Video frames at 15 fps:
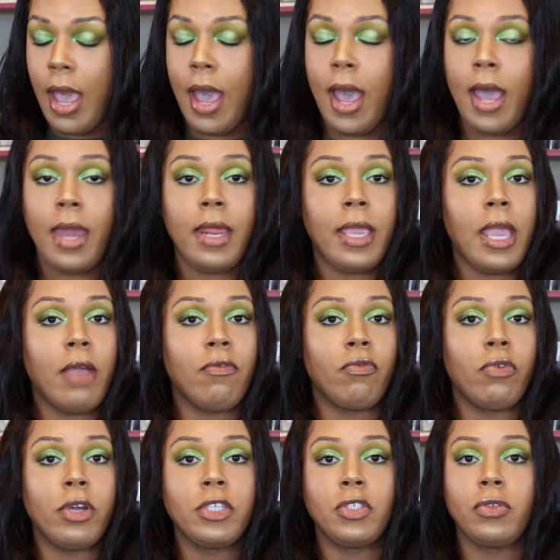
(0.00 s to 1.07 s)
I done got
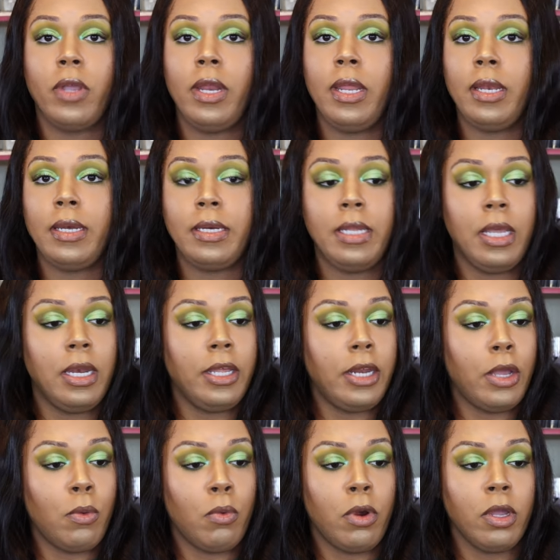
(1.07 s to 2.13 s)
frustrated dealing
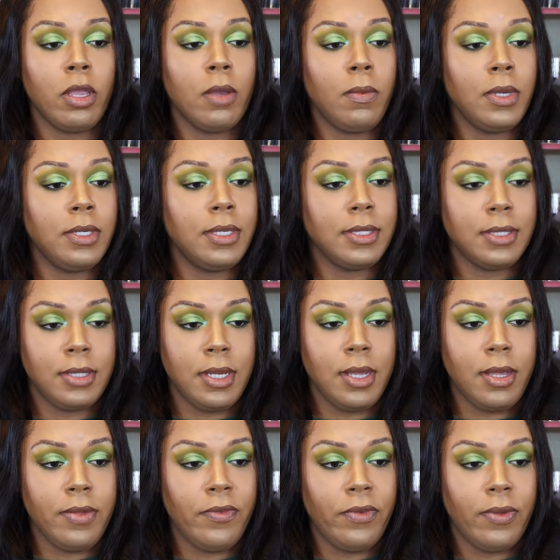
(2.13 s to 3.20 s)
and working with this
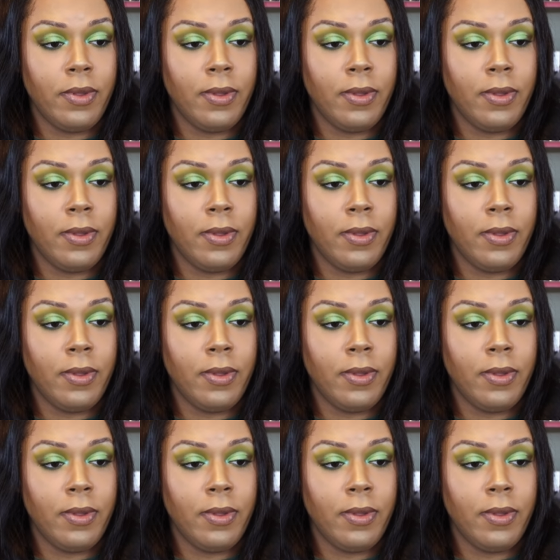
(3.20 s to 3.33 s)
stuff